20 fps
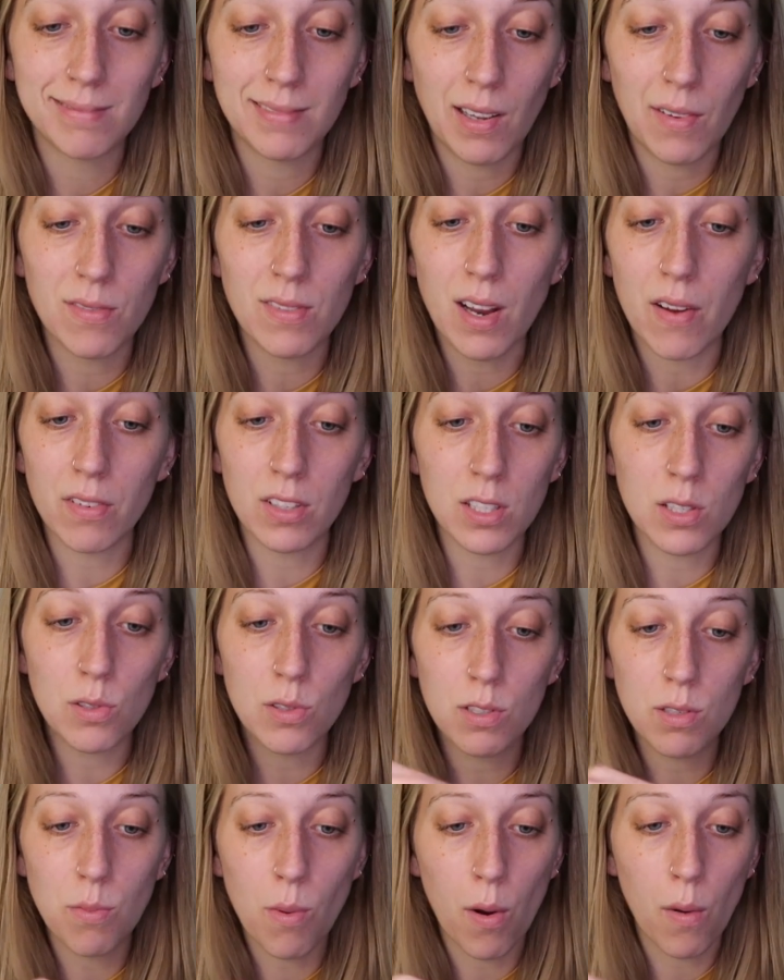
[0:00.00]
I've never
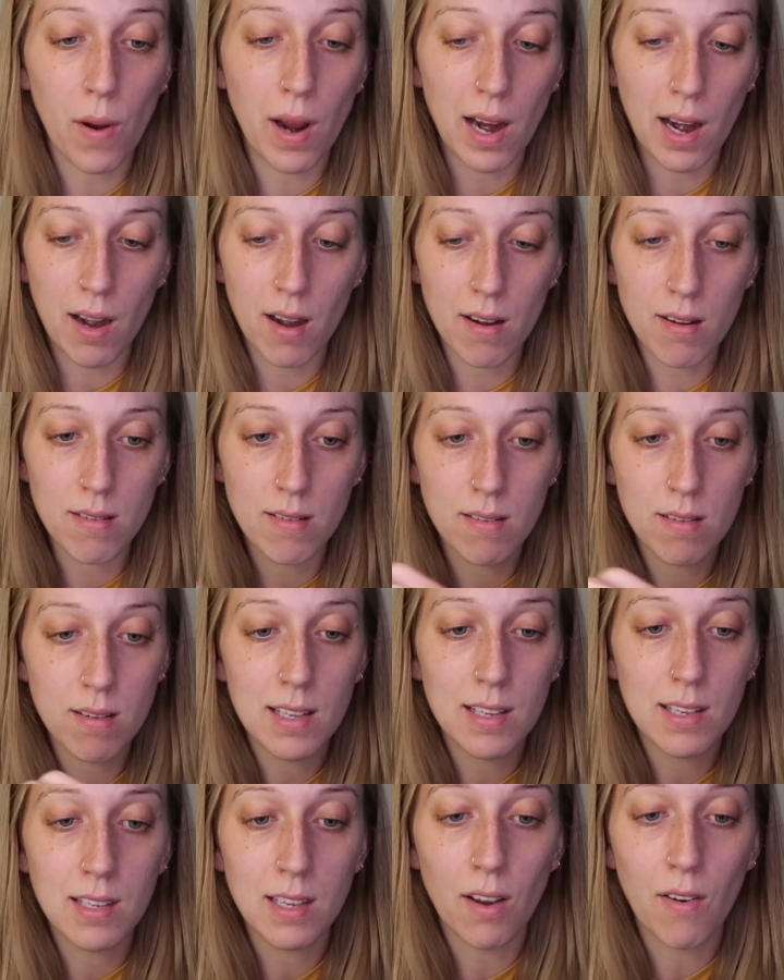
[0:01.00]
used mohair,
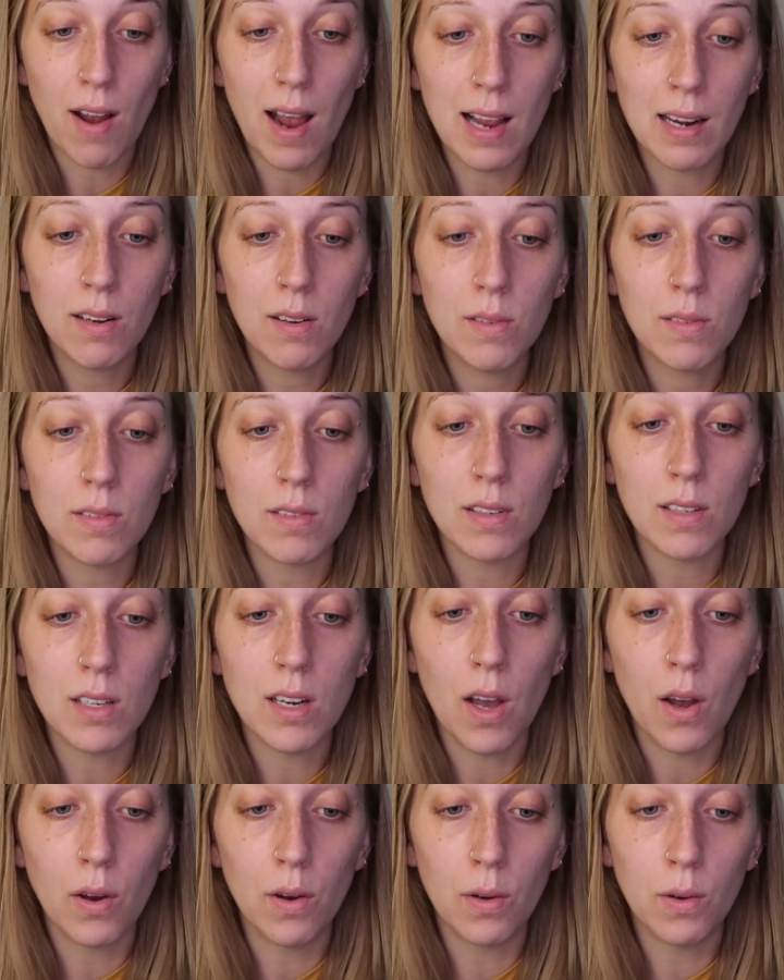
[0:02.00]
so I don't
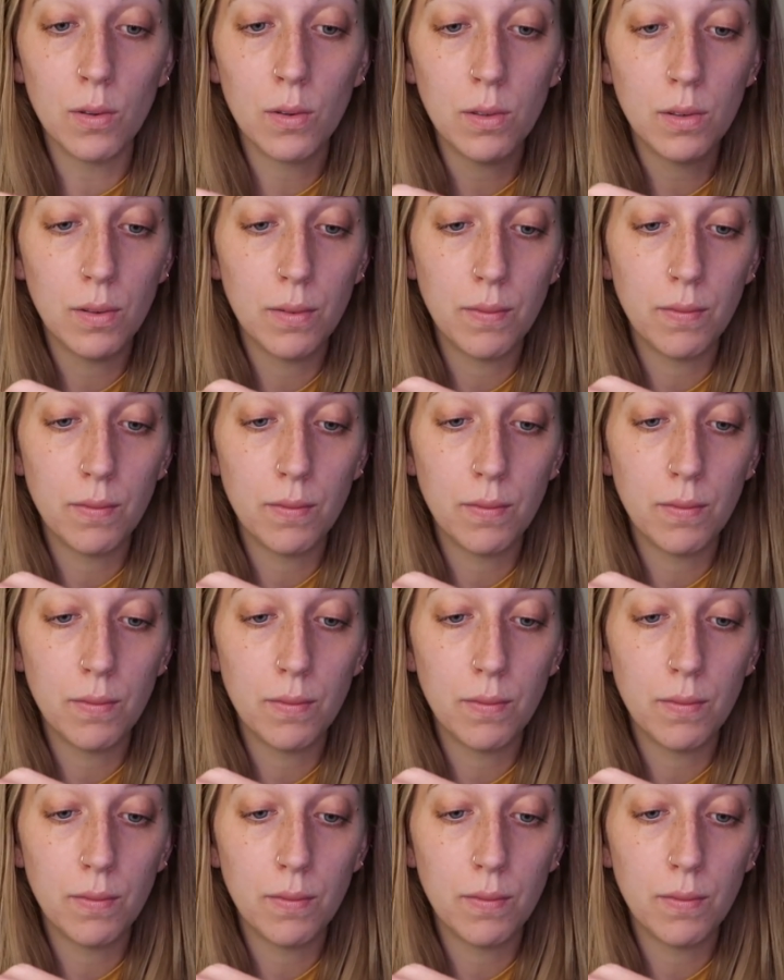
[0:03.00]
know,